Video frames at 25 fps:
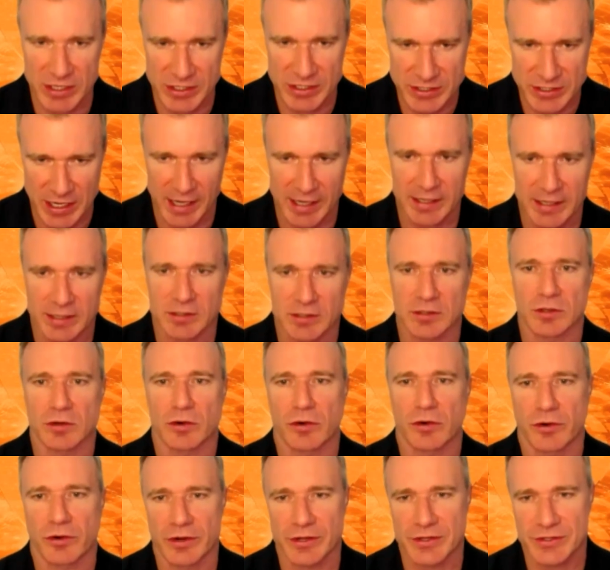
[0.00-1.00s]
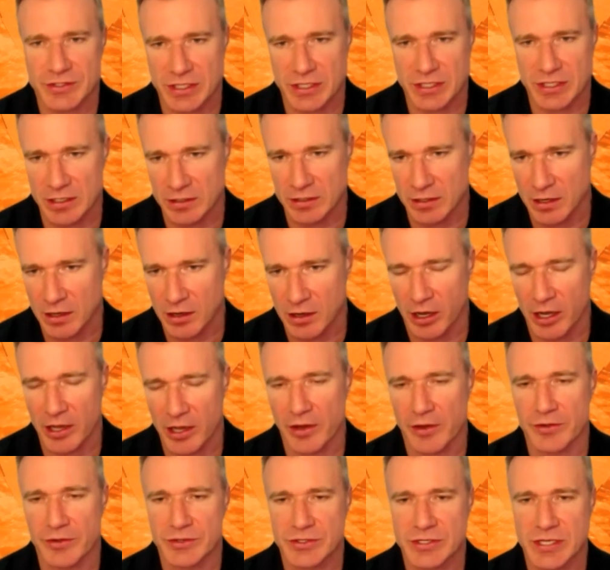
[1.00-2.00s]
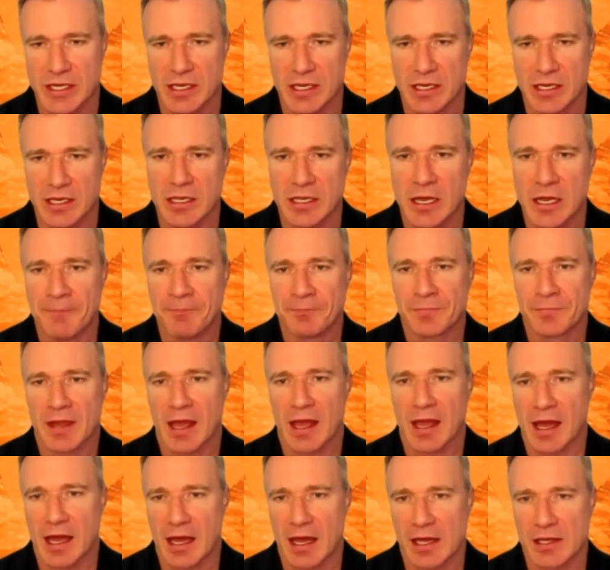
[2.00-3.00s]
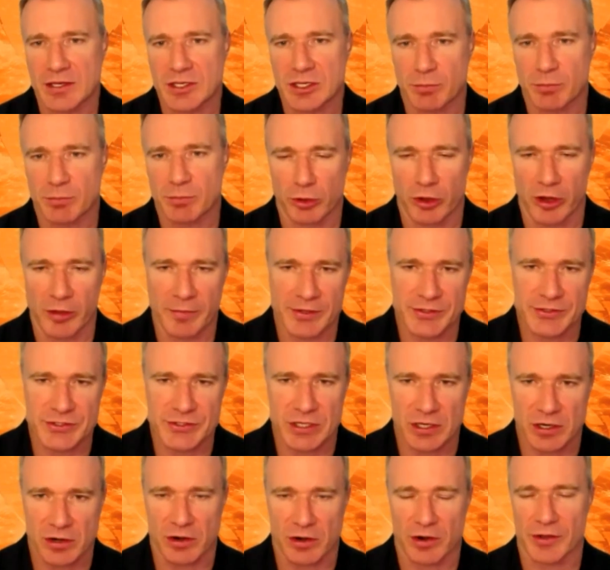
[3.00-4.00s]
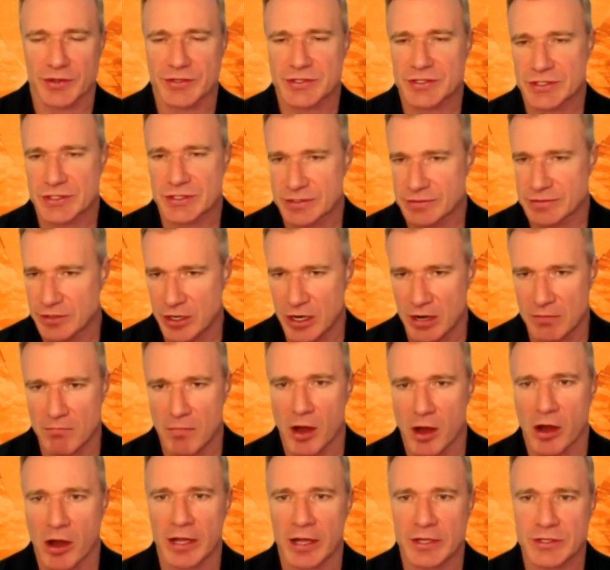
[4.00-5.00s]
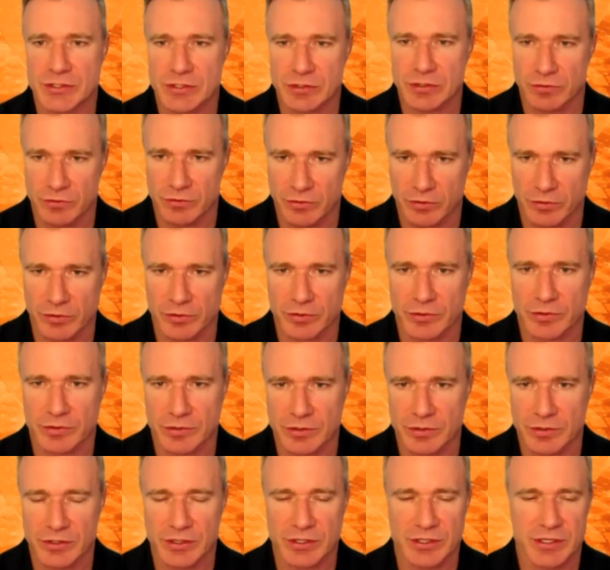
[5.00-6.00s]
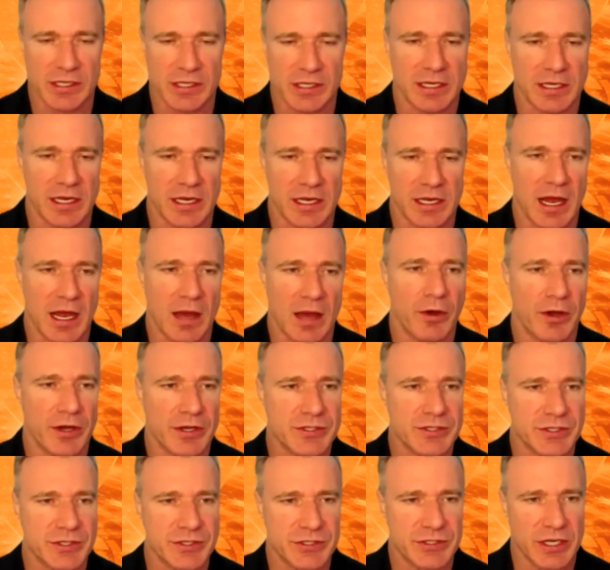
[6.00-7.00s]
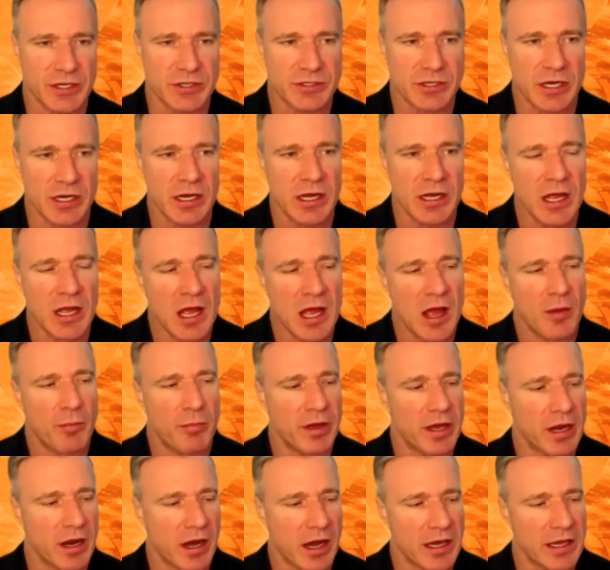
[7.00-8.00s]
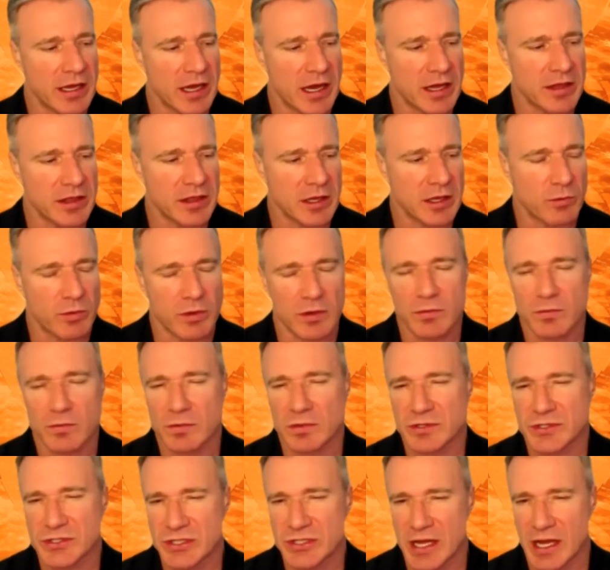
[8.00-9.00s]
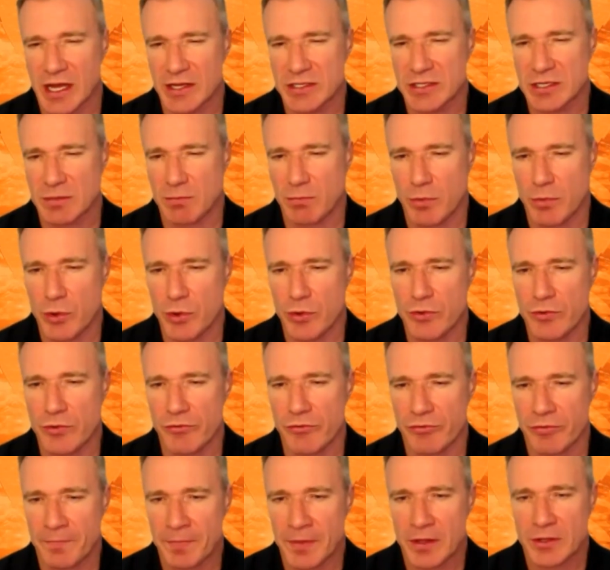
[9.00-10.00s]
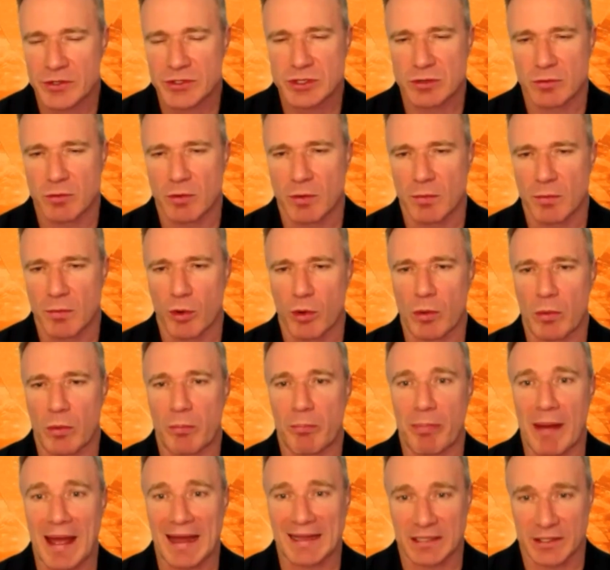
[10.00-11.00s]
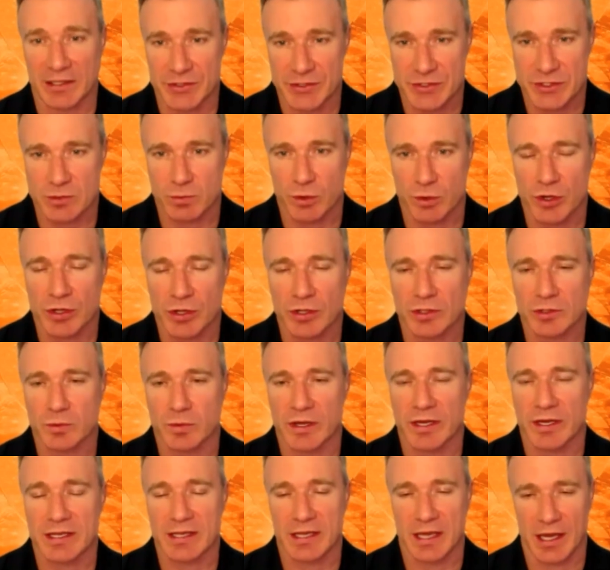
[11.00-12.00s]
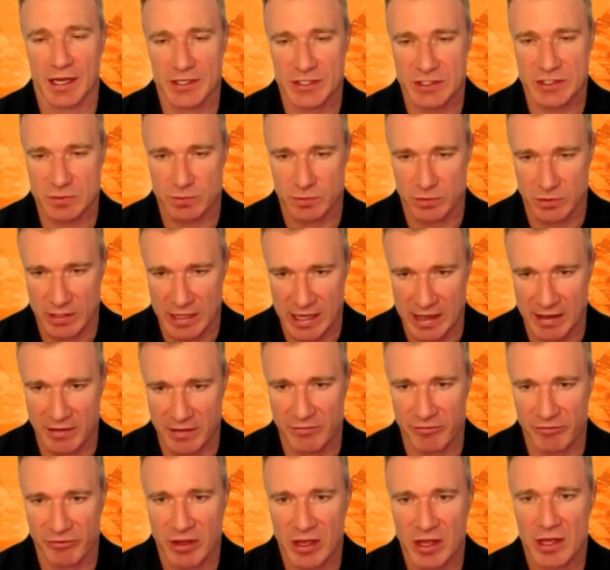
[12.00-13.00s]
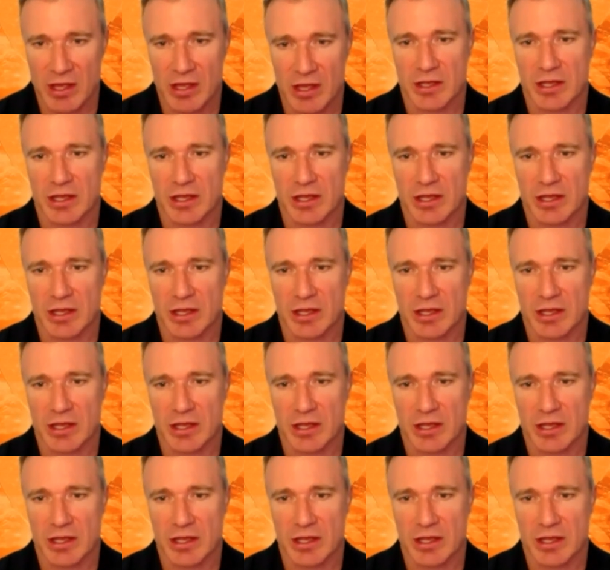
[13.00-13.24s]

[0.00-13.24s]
retail, or it's in IoT deployments across mines or utility networks, etc. But I think we will start to move to a more balanced world where, yes, we'll have